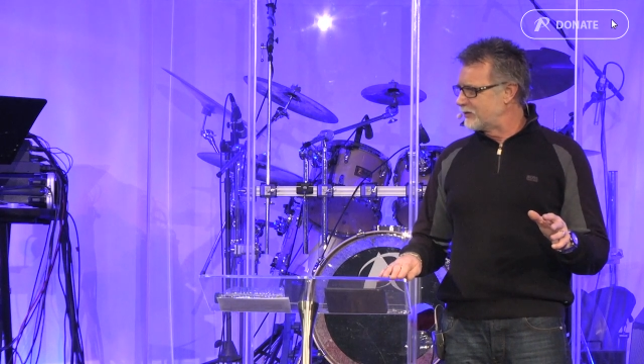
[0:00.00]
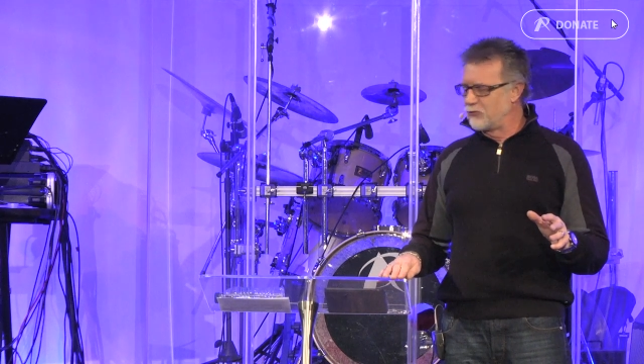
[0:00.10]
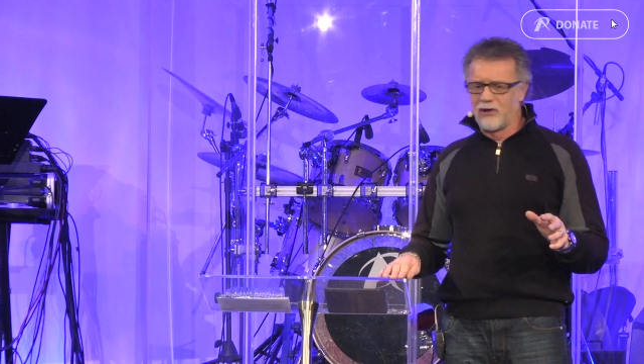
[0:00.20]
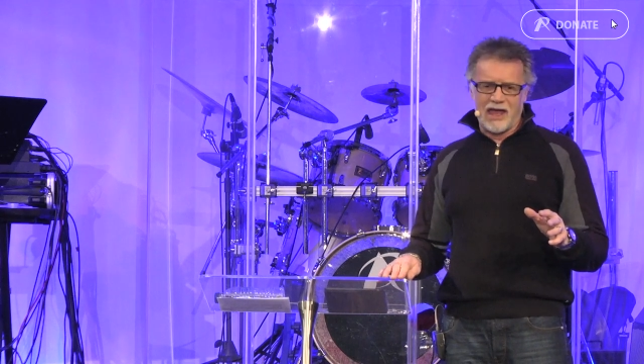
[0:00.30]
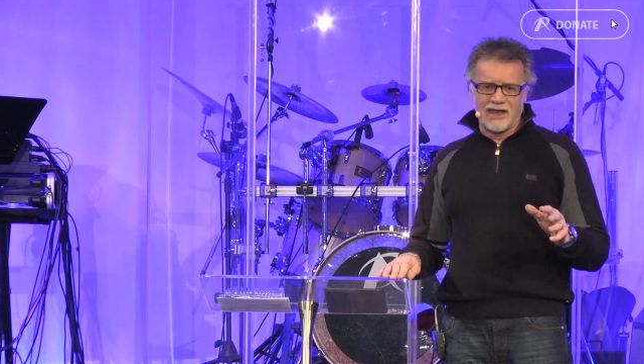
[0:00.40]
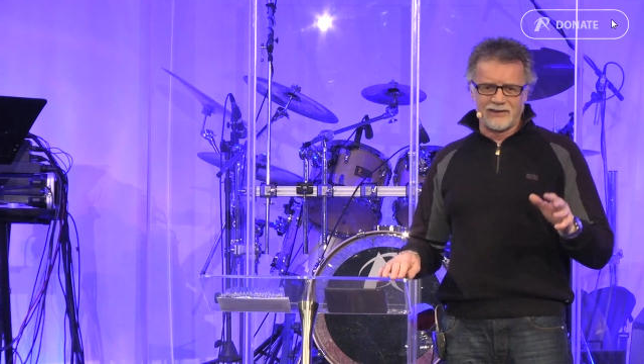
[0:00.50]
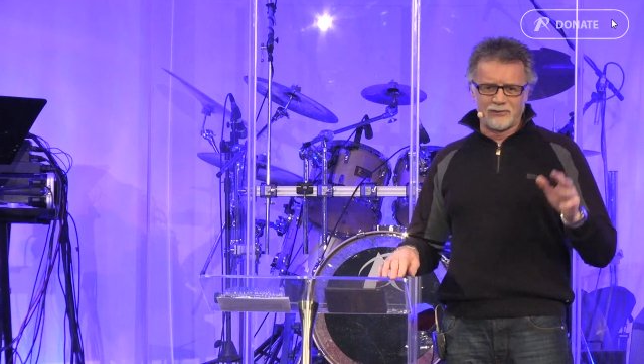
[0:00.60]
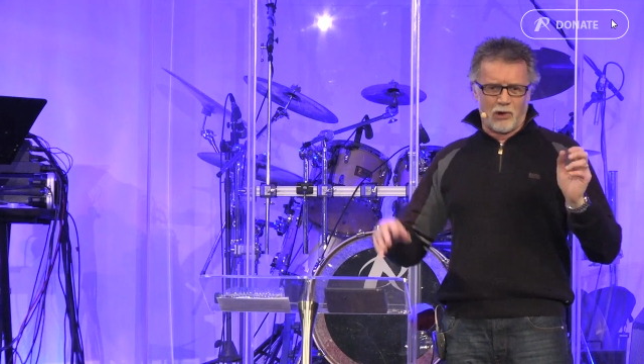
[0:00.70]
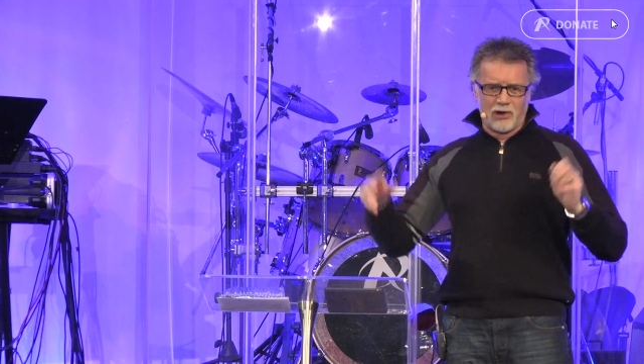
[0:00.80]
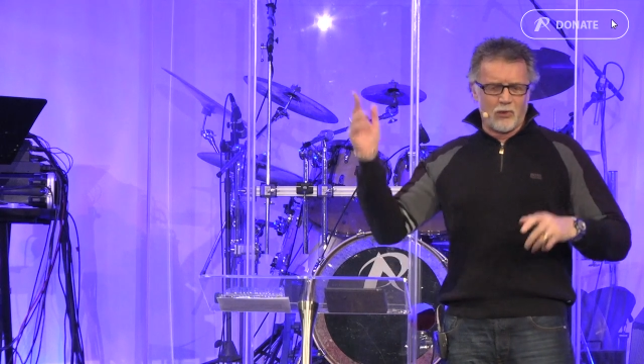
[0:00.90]
raised
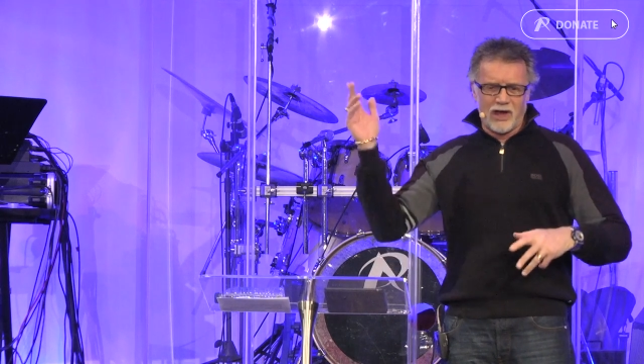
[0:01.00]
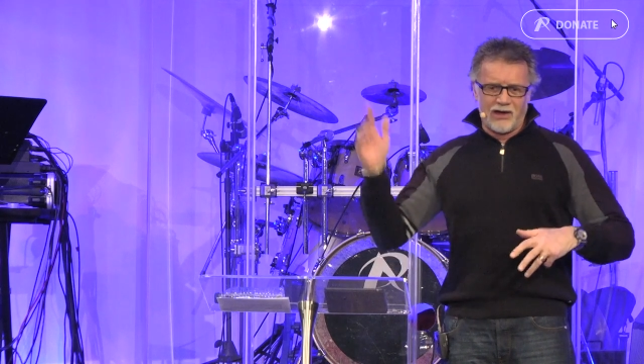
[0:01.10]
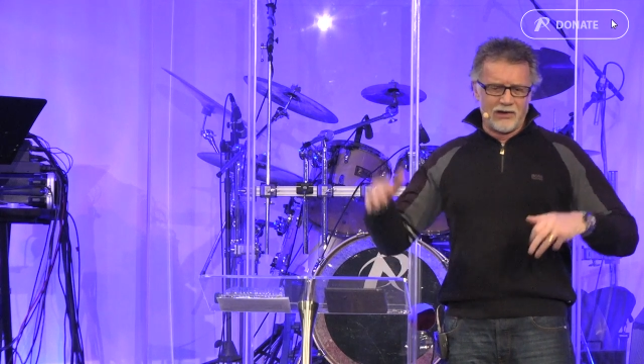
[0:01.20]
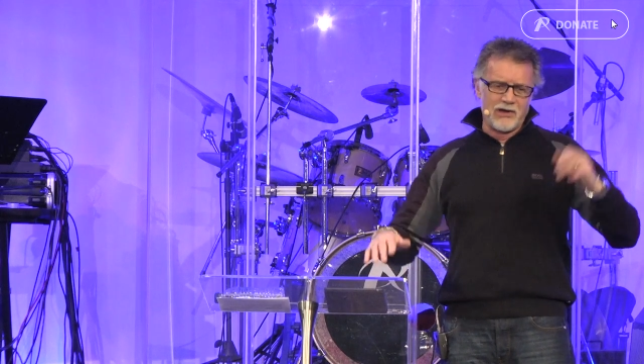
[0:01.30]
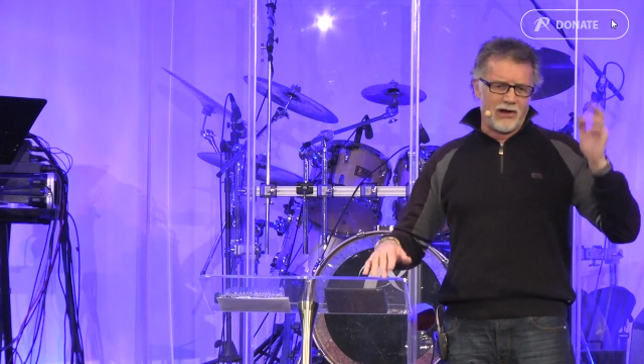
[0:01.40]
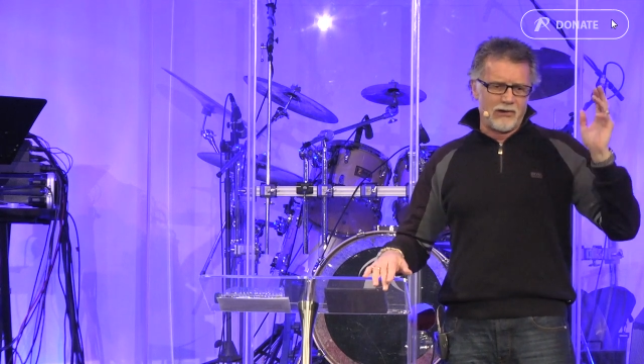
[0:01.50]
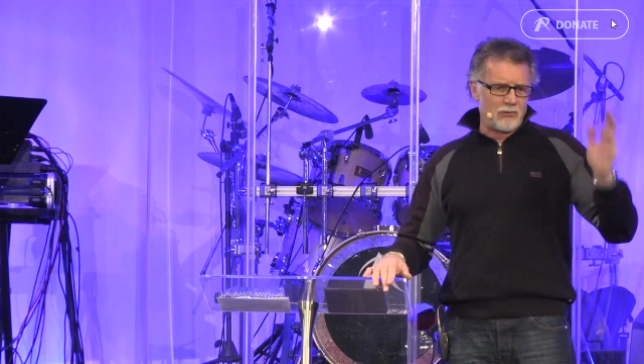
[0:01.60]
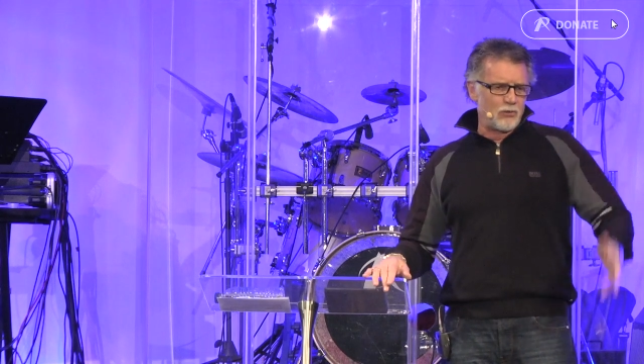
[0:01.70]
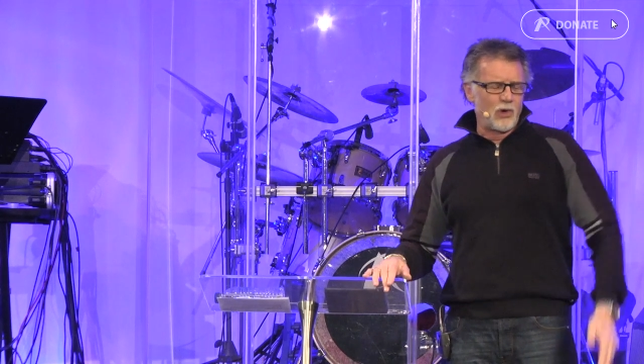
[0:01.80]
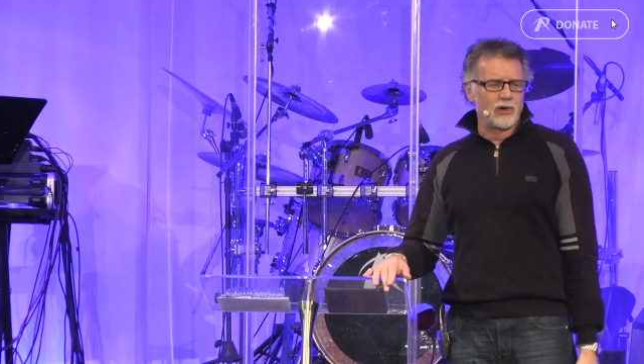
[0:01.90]
one way or not,
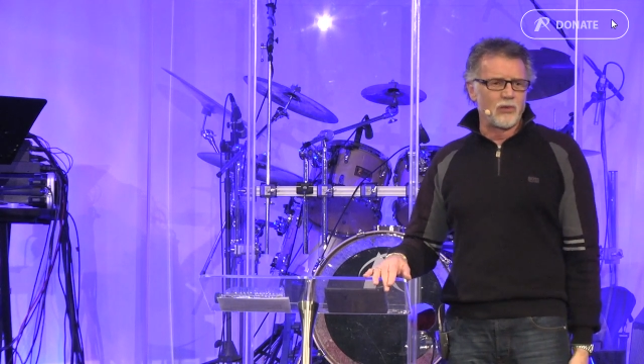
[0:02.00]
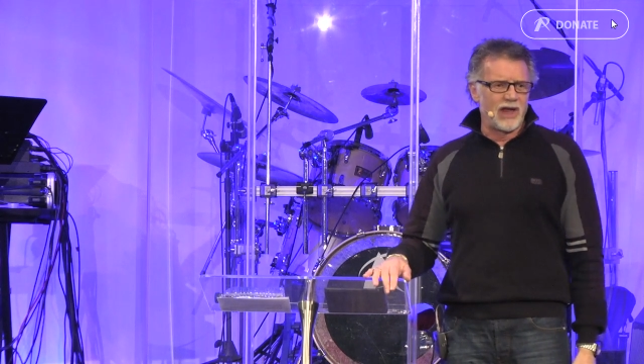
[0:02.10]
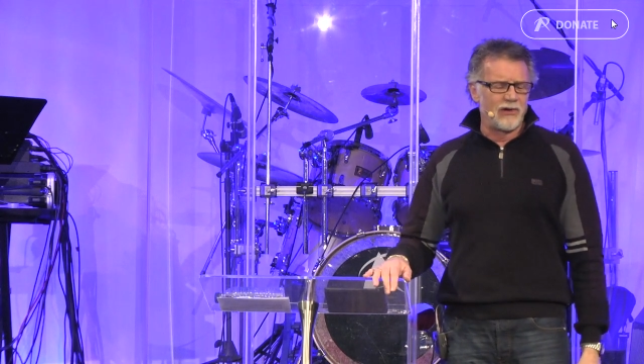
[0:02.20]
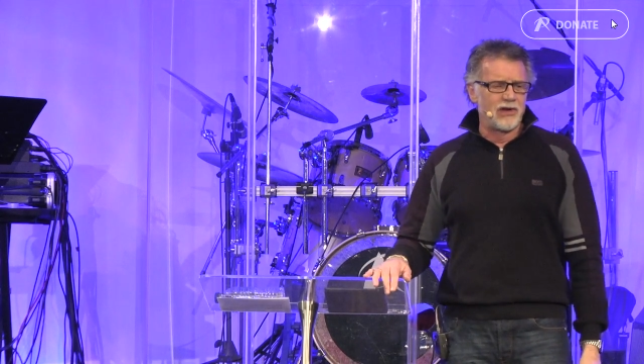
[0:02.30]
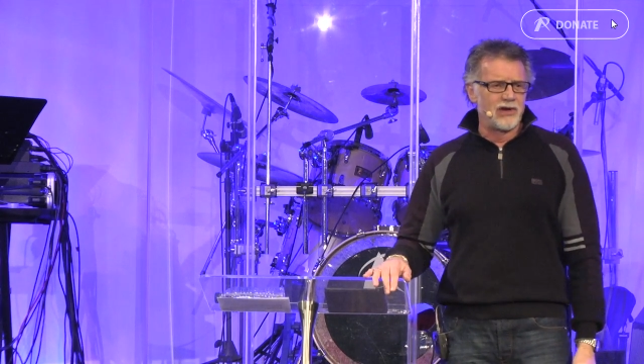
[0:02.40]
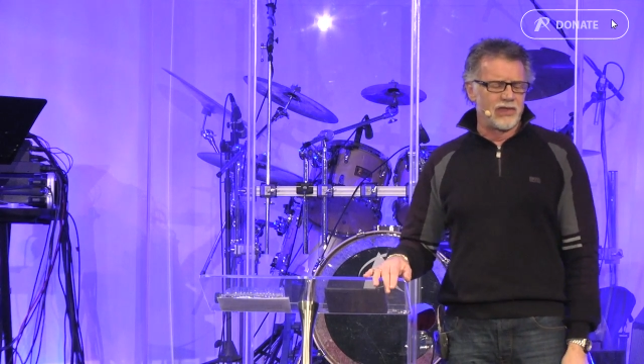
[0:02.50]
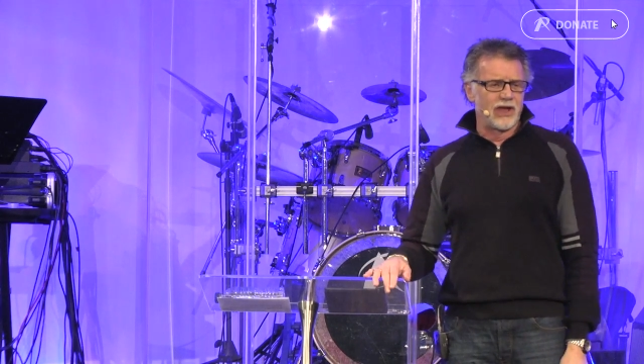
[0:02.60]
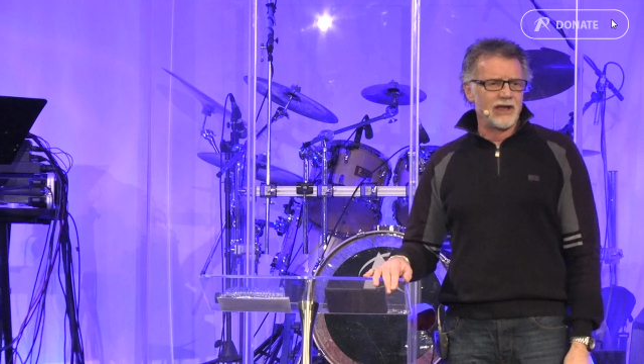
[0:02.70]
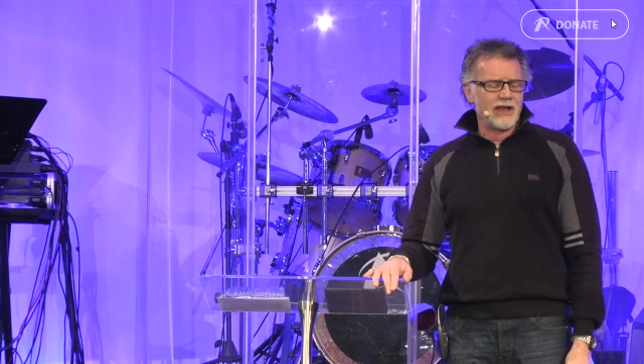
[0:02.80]
one way or another,